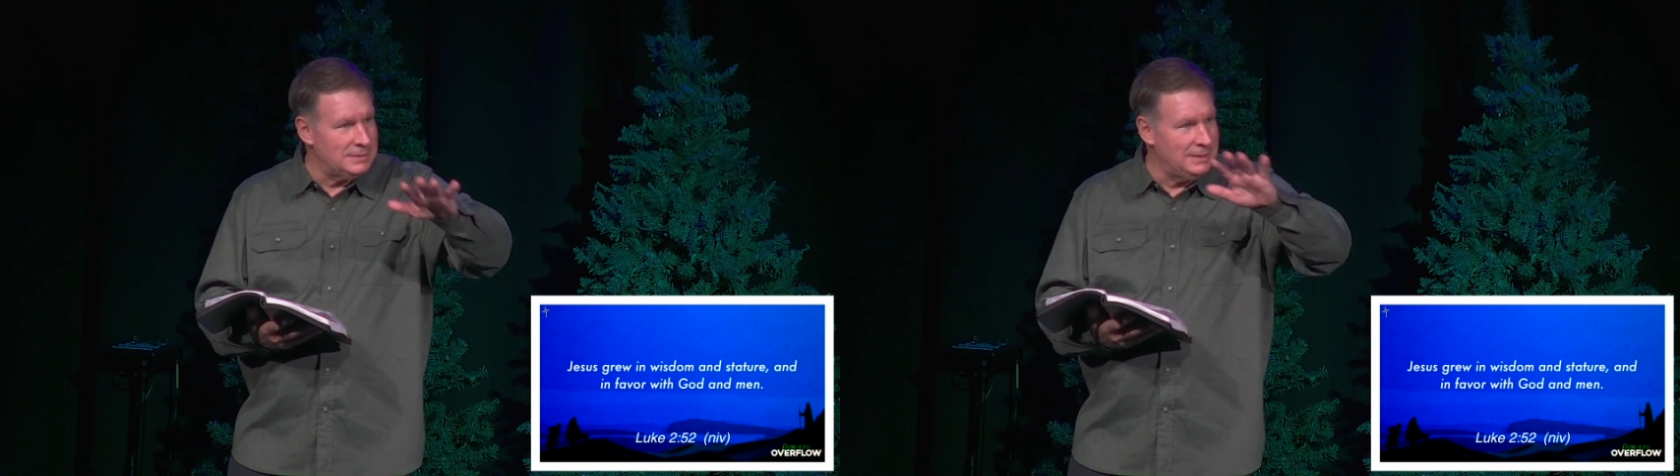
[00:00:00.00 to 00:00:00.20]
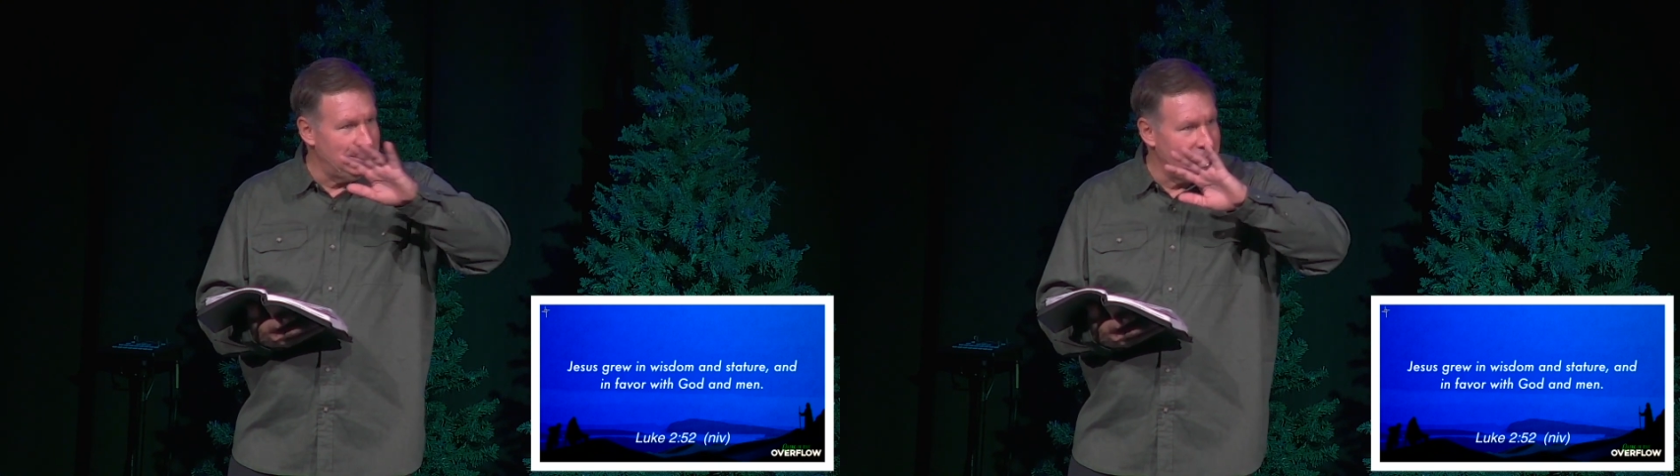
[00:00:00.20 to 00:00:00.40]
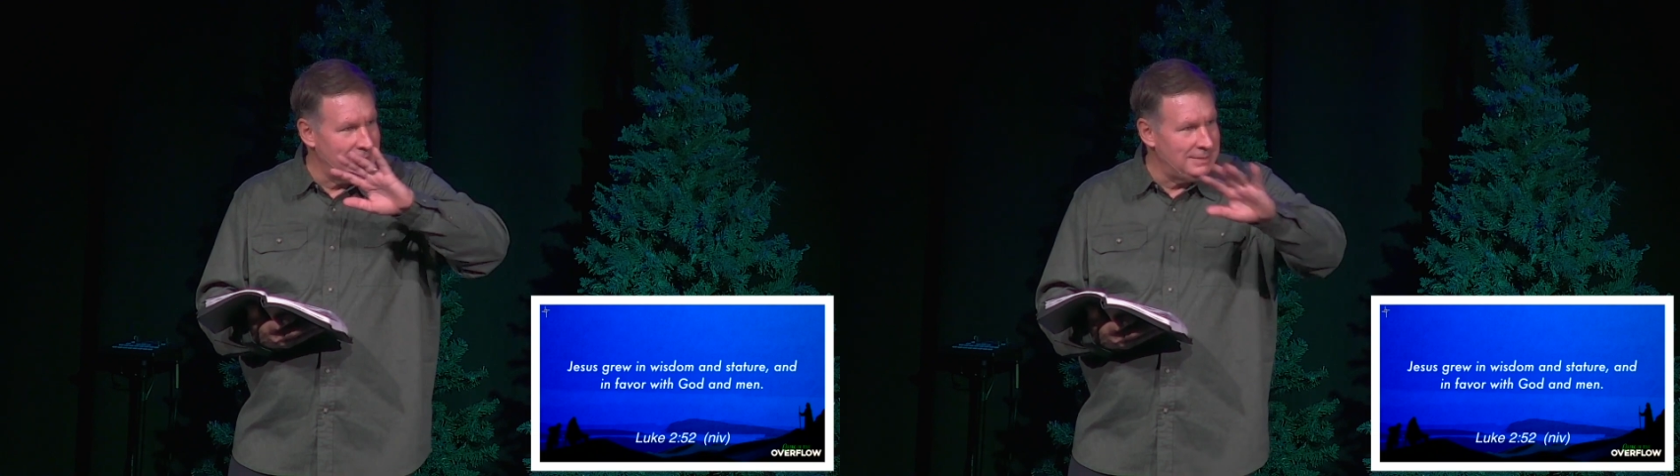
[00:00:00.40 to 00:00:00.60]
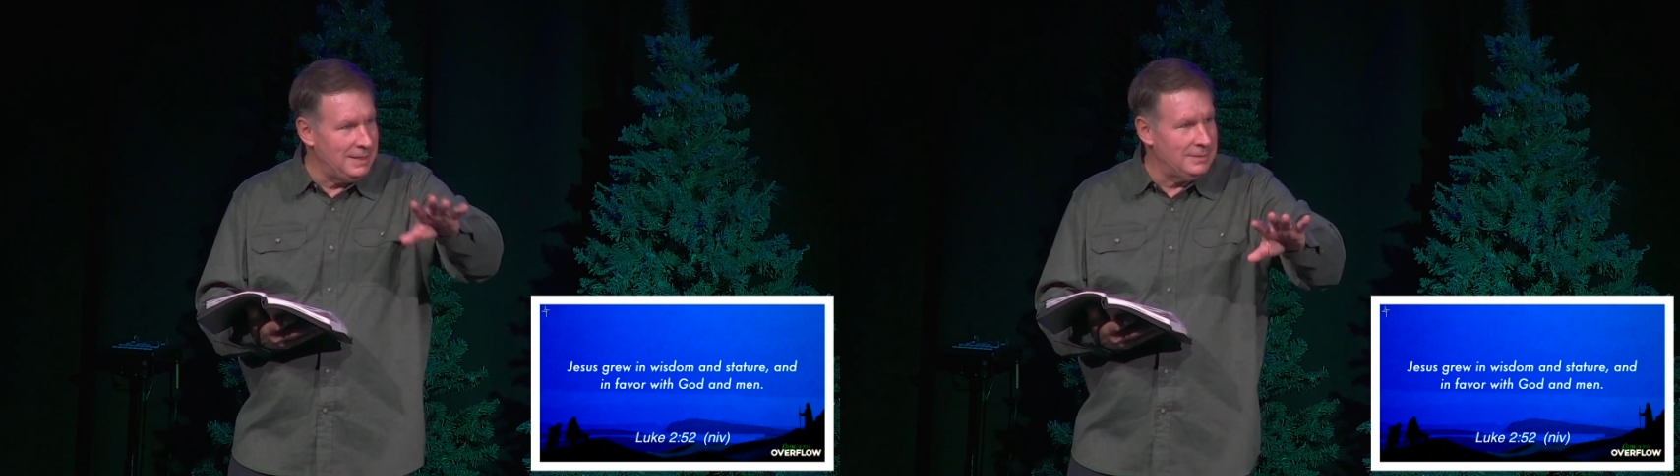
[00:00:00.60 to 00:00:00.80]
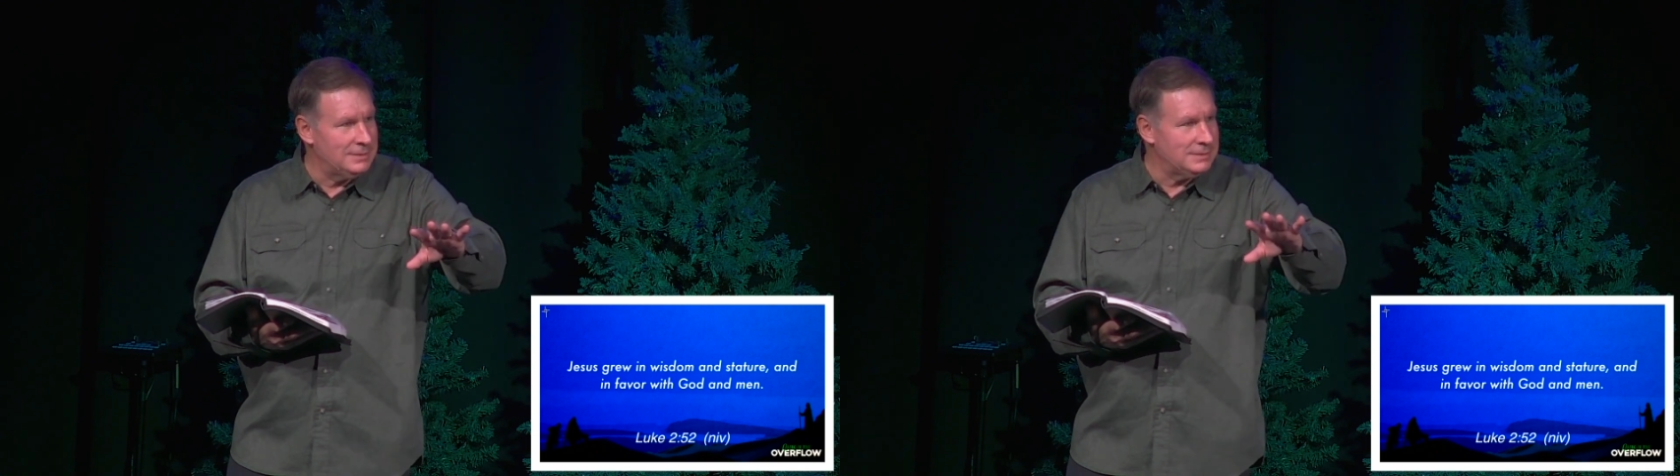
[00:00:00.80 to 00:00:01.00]
He laid
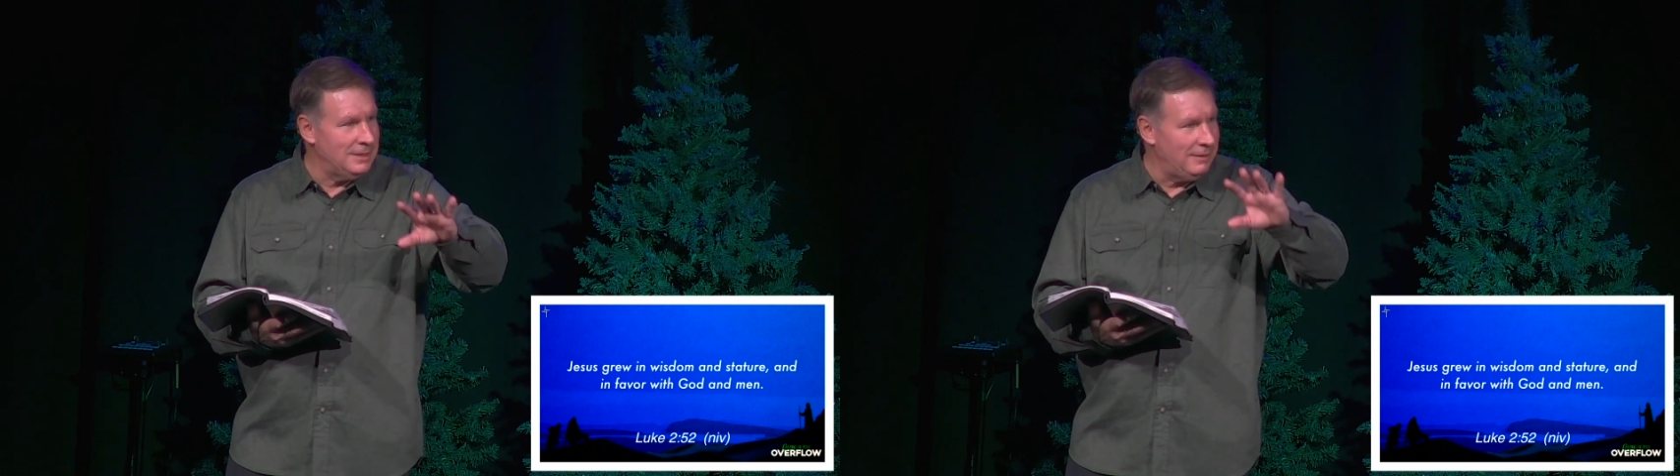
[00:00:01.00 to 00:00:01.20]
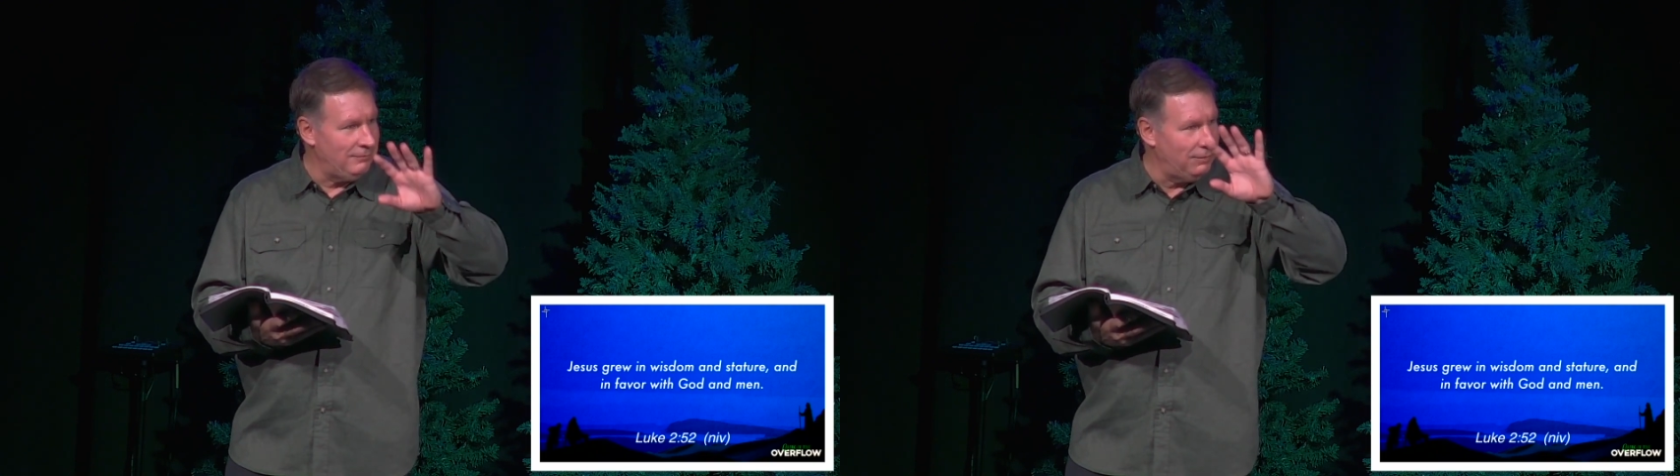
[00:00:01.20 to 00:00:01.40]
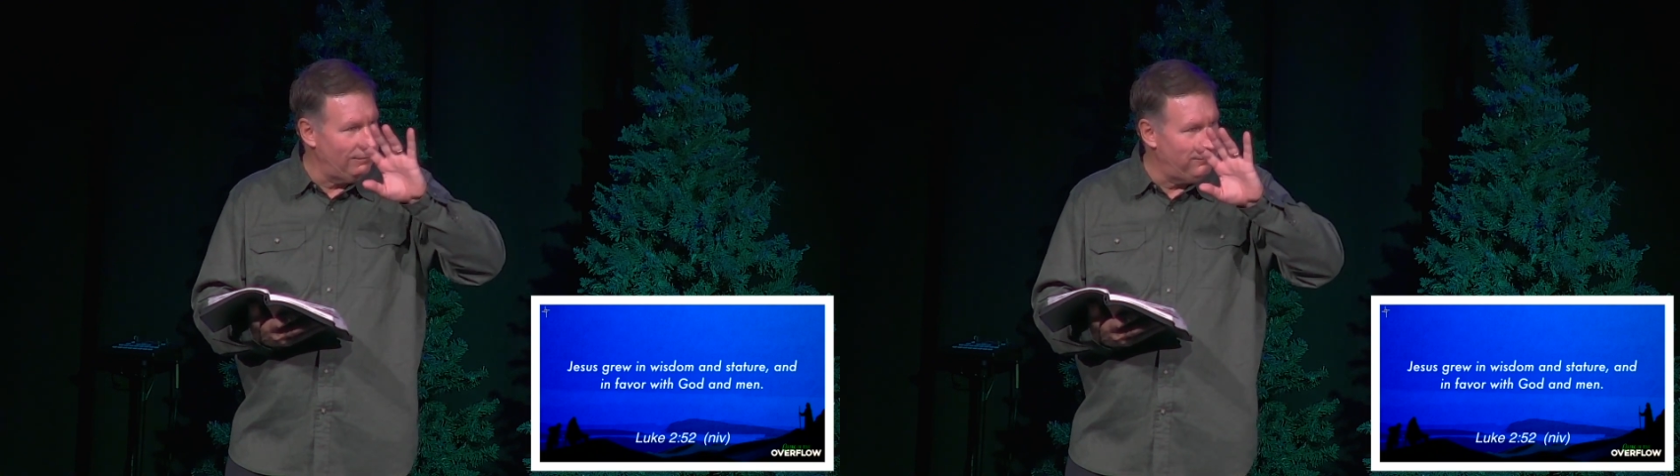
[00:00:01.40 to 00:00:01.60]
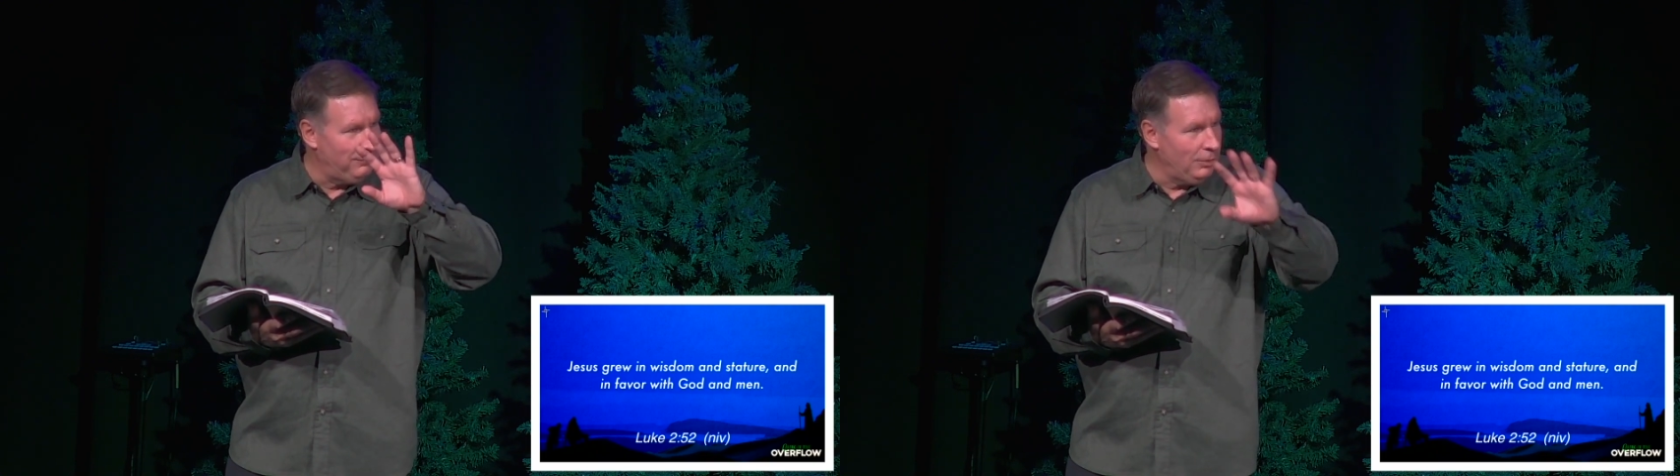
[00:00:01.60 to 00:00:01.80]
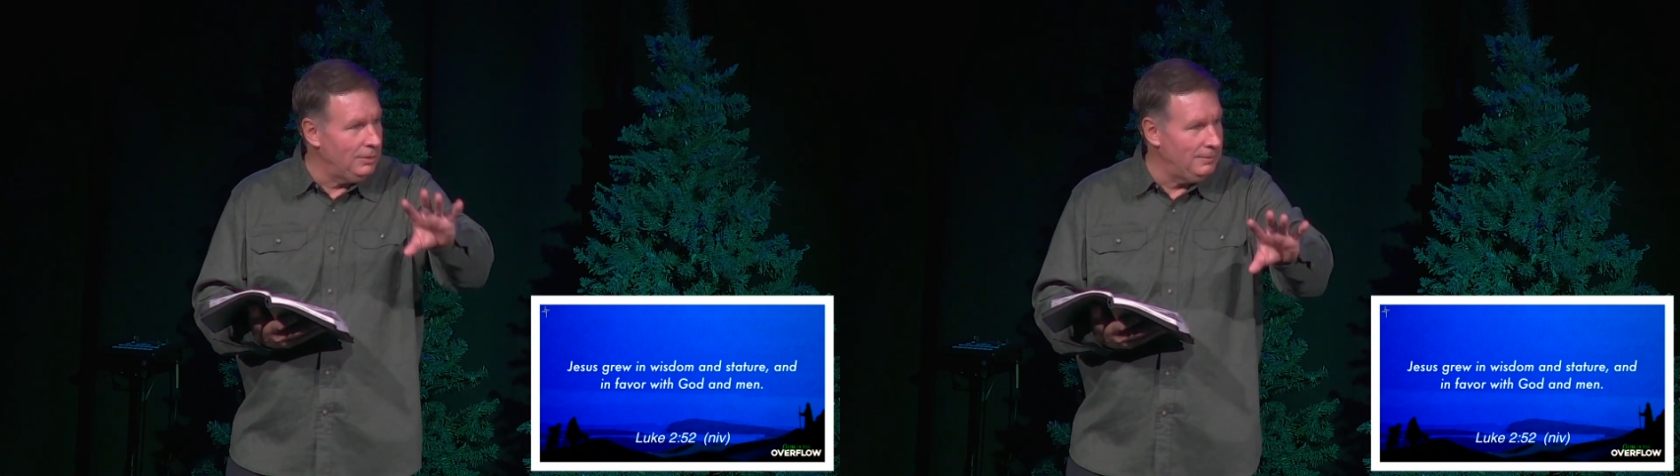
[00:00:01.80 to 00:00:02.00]
down his life in full